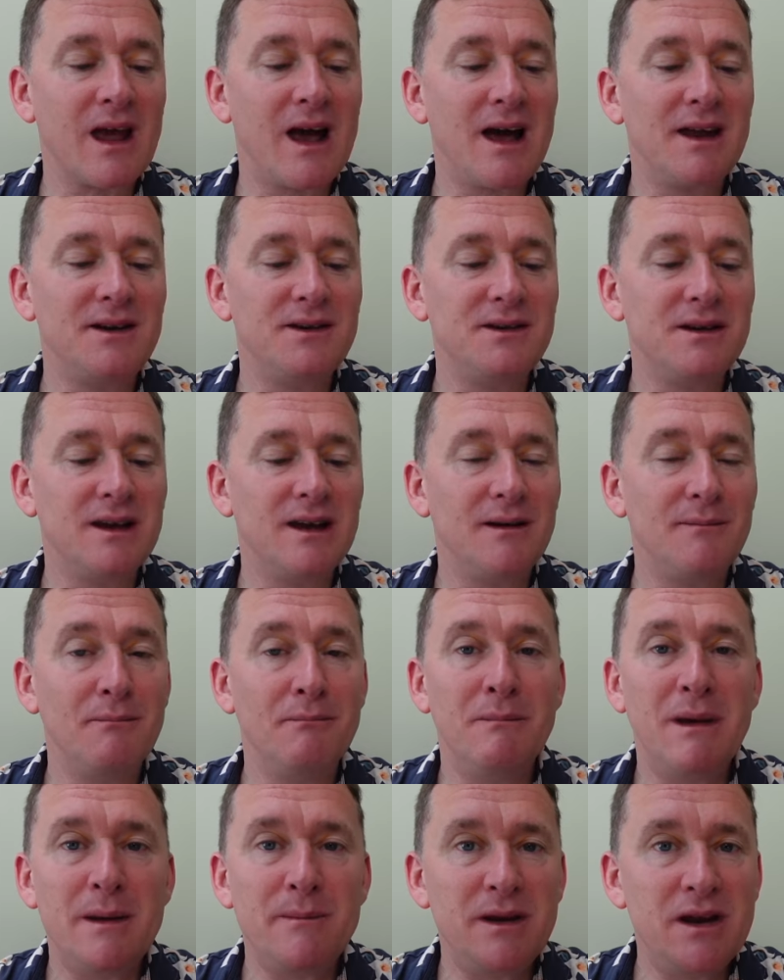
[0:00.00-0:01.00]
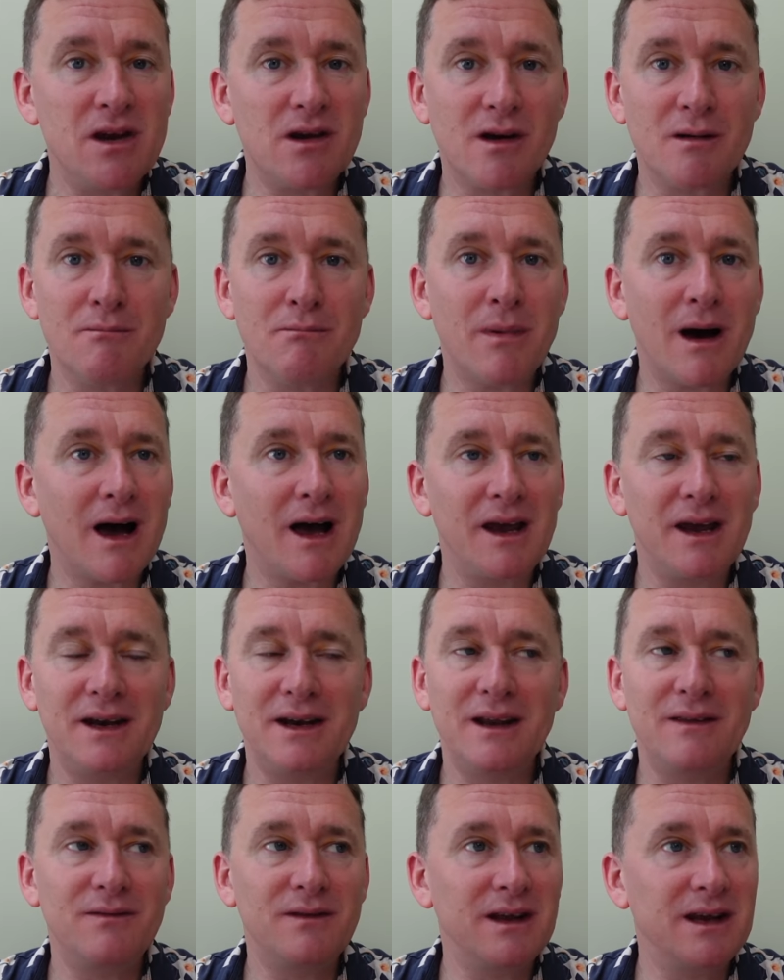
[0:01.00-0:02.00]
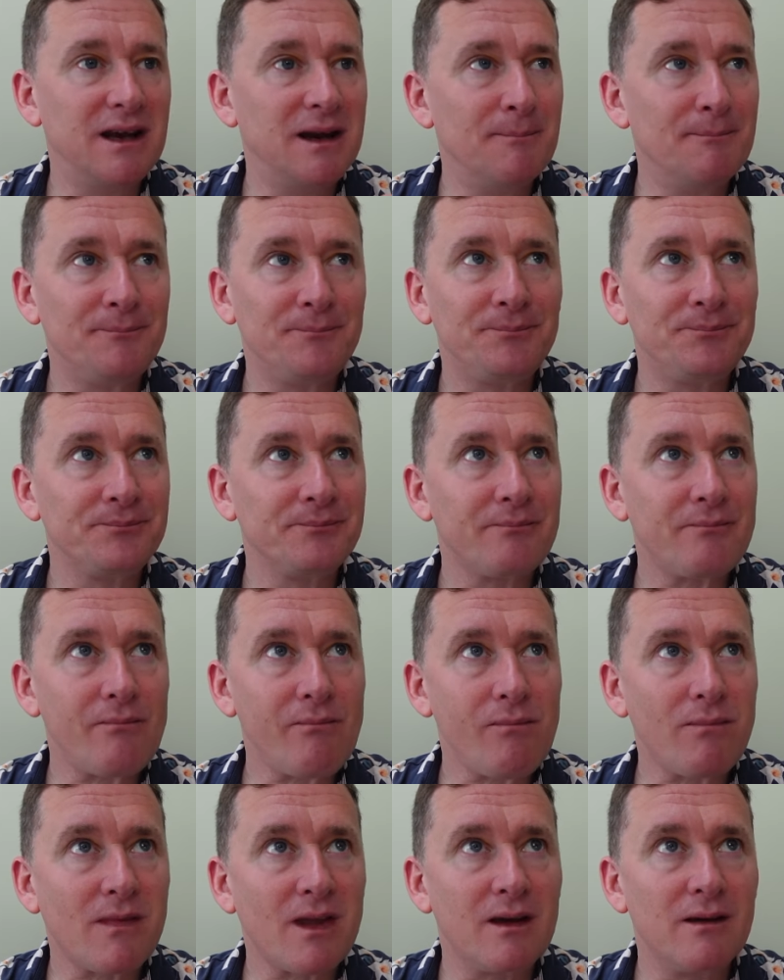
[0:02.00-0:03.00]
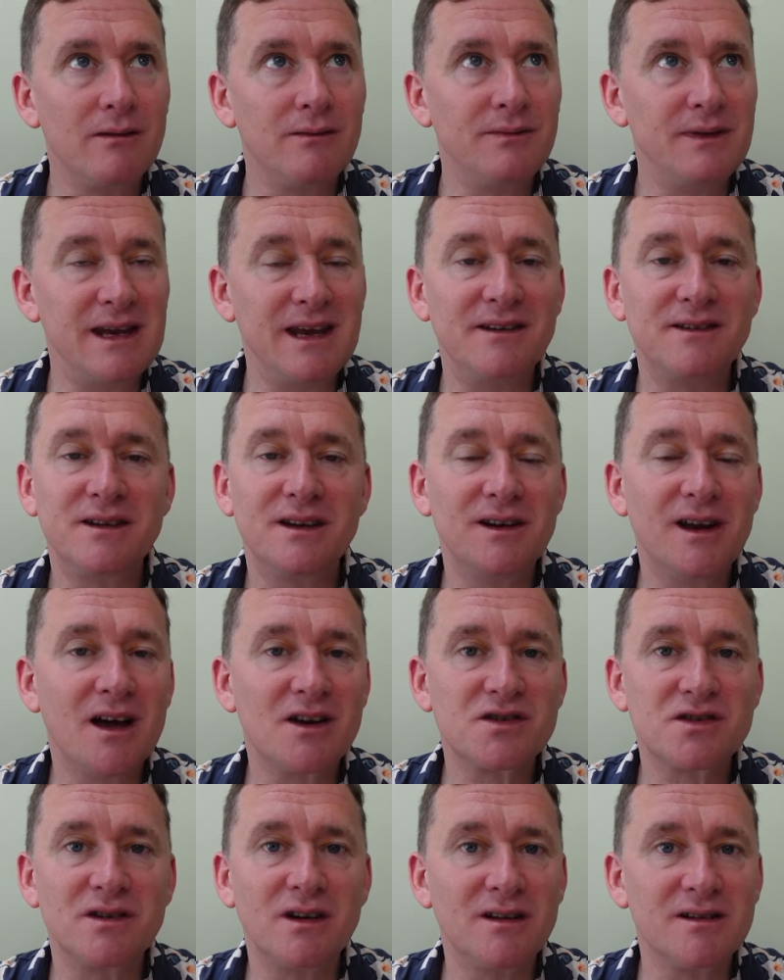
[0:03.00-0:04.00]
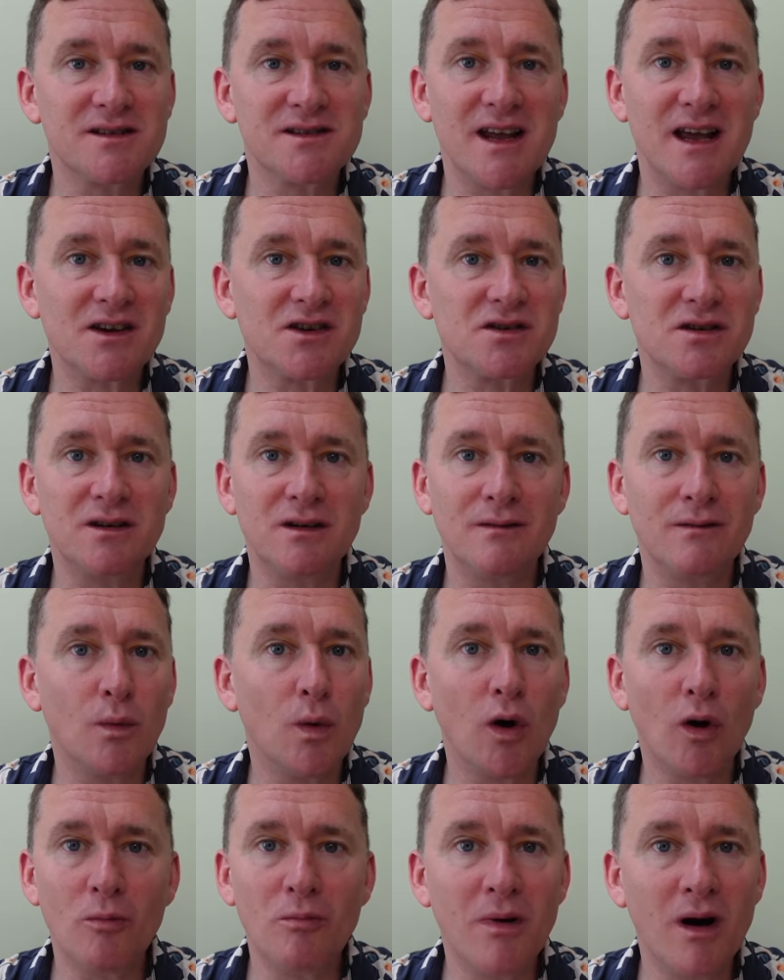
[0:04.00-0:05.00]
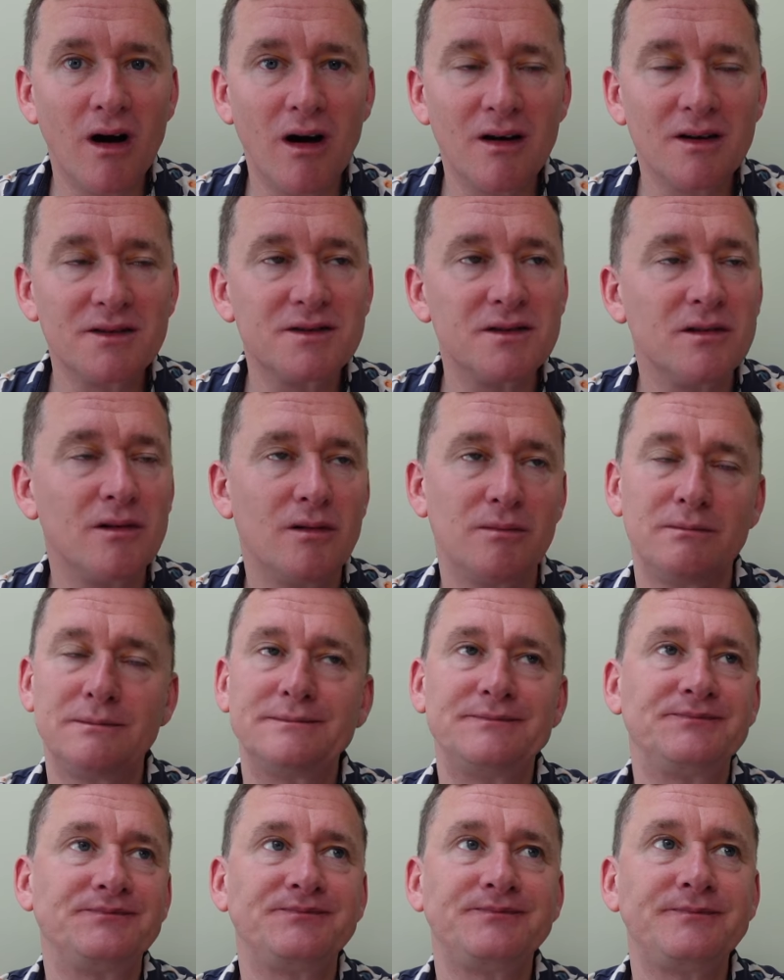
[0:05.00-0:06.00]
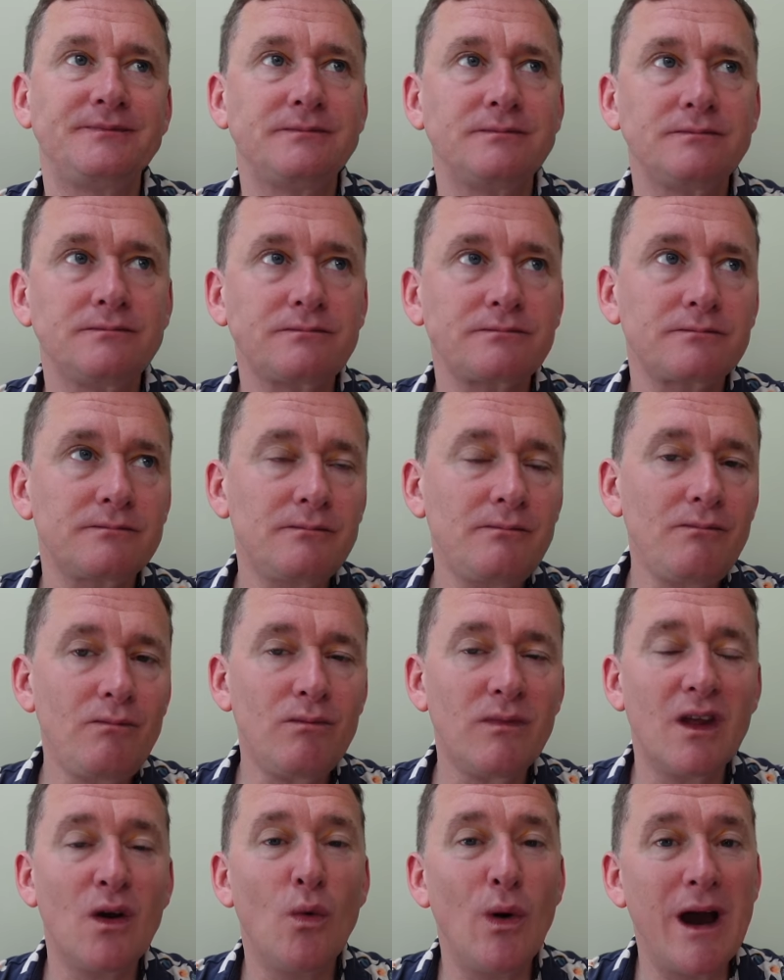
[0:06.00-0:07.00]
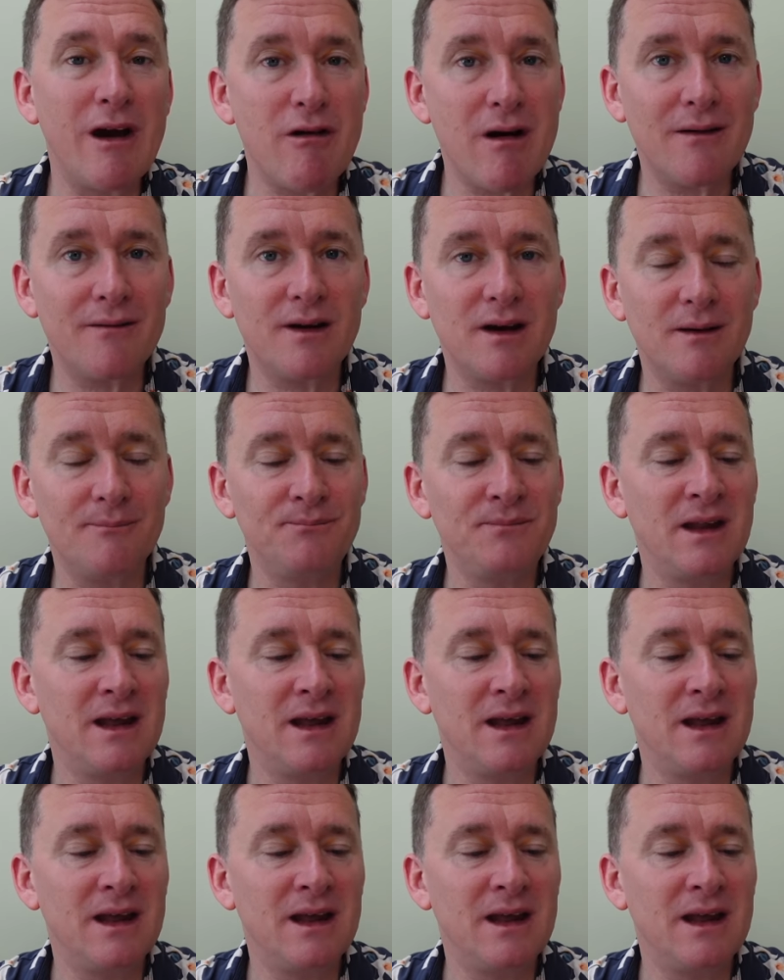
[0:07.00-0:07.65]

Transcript: and maybe you can buy it in the international section of Walmart or wherever.